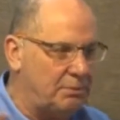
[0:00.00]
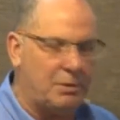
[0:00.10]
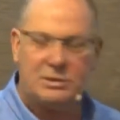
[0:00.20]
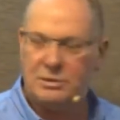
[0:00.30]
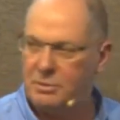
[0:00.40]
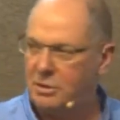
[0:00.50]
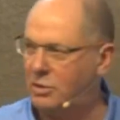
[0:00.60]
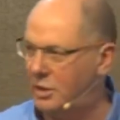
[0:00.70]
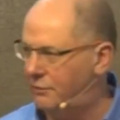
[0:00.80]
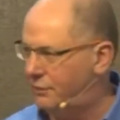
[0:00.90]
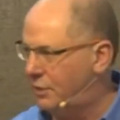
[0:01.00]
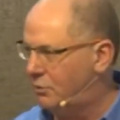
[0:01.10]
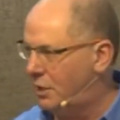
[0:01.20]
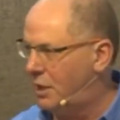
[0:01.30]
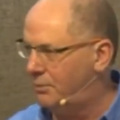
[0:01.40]
the possible grief that
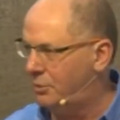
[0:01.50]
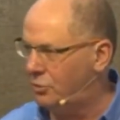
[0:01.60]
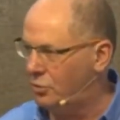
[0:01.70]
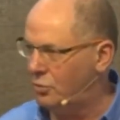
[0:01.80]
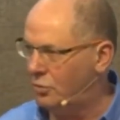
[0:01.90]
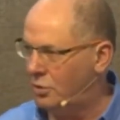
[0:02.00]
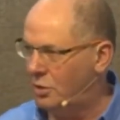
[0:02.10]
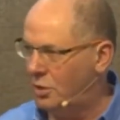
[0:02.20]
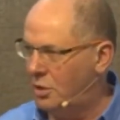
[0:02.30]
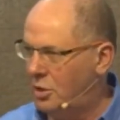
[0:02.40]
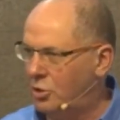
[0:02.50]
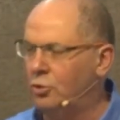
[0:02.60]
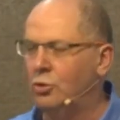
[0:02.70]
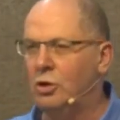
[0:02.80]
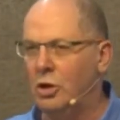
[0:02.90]
will happen to you.
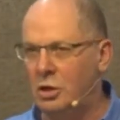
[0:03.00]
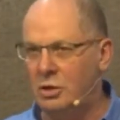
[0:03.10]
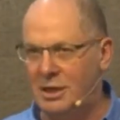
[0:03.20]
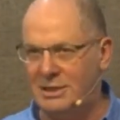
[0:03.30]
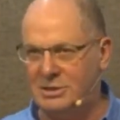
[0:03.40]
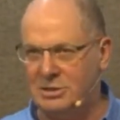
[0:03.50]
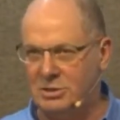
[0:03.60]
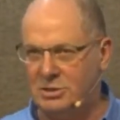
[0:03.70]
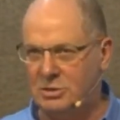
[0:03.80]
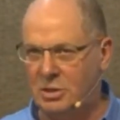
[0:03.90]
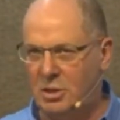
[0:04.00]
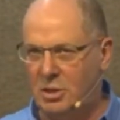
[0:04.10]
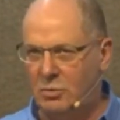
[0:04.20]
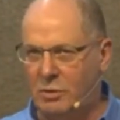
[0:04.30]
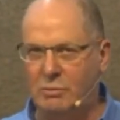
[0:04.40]
You learn lessons.
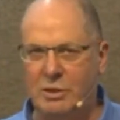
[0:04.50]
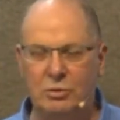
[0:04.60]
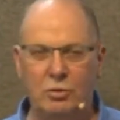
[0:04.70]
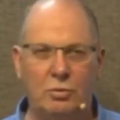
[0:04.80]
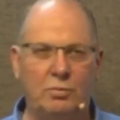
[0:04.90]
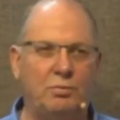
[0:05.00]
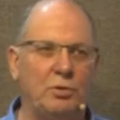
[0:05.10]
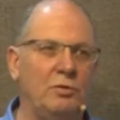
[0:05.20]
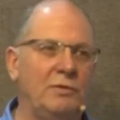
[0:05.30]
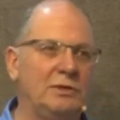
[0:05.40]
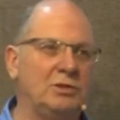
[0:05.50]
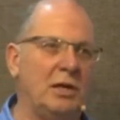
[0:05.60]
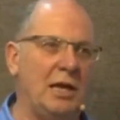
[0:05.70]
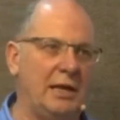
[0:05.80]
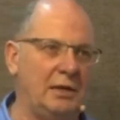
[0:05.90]
When we do provings are
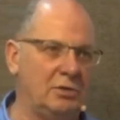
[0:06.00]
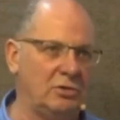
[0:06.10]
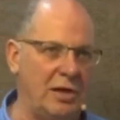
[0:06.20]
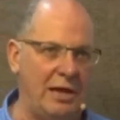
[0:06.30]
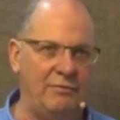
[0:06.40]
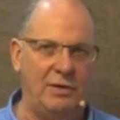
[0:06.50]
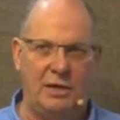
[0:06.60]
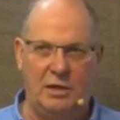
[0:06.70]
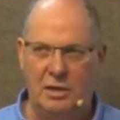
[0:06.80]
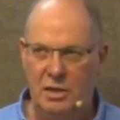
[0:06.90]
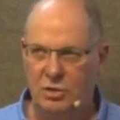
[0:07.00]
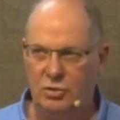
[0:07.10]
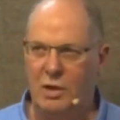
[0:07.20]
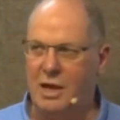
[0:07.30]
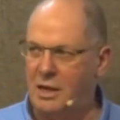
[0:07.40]
like traveling
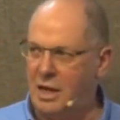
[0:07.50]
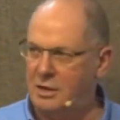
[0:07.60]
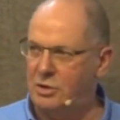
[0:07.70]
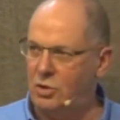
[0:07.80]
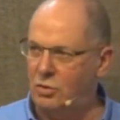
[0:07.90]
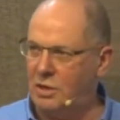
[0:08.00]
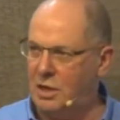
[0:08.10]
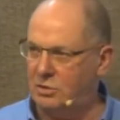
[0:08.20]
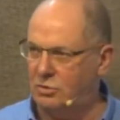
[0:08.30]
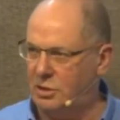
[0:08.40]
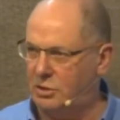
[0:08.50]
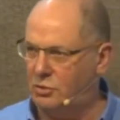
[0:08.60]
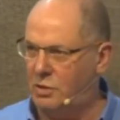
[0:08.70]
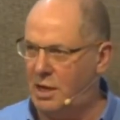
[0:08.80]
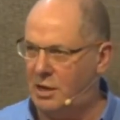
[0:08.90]
to our unknown country,
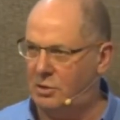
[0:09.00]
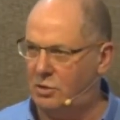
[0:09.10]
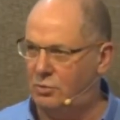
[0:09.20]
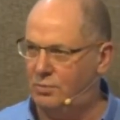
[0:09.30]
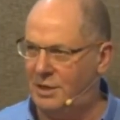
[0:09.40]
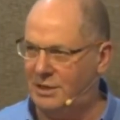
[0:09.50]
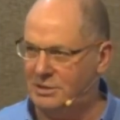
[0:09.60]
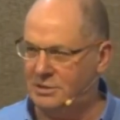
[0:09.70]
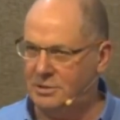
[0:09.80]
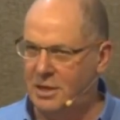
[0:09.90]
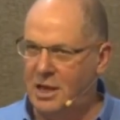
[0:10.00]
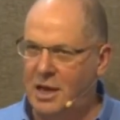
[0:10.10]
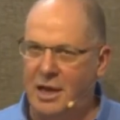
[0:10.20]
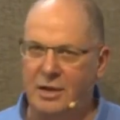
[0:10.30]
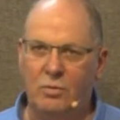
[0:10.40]
to our unknown place.
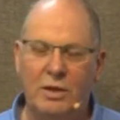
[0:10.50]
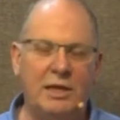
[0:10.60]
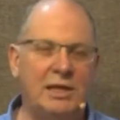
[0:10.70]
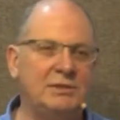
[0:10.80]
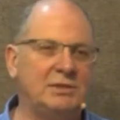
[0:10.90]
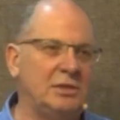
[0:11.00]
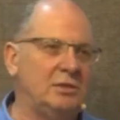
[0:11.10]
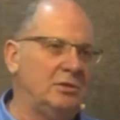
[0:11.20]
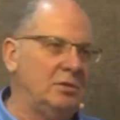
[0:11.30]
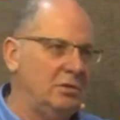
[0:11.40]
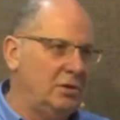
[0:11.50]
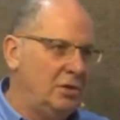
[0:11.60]
And when I sit